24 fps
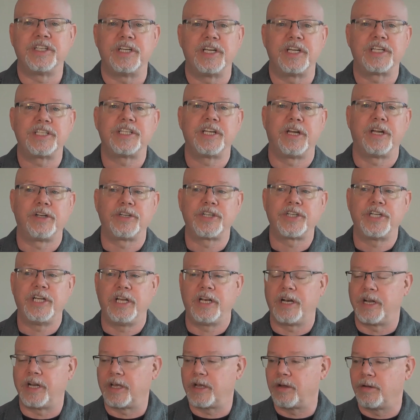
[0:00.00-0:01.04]
an Excel
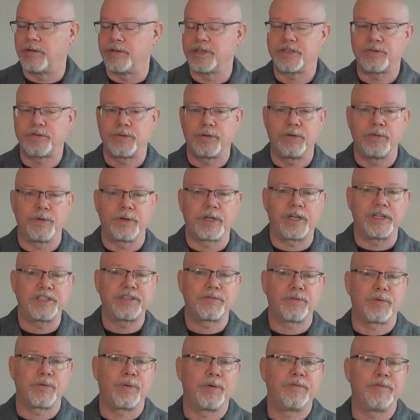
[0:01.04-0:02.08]
sheet and it goes through, it gets
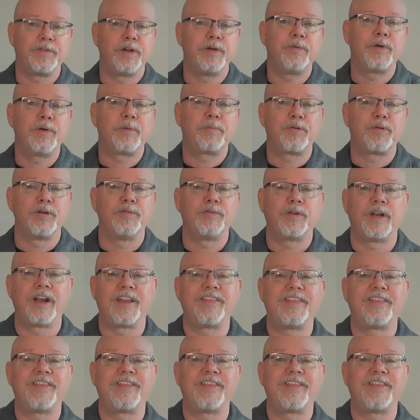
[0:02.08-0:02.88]
through review and approval.